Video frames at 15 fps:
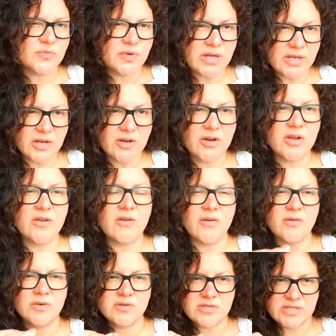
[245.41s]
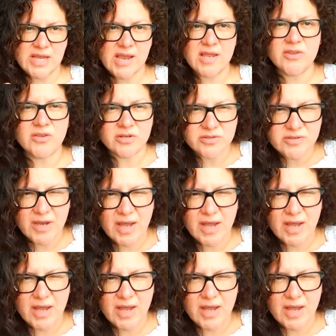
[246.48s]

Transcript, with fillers: reader who's taking their